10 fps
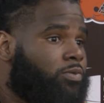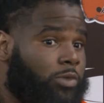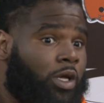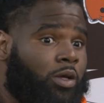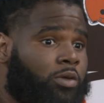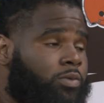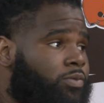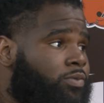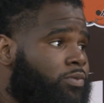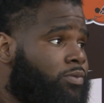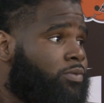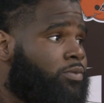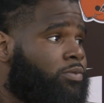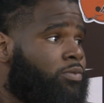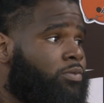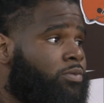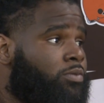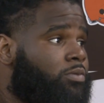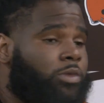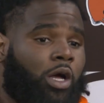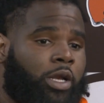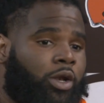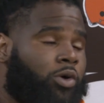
Yeah. Not orange? No, not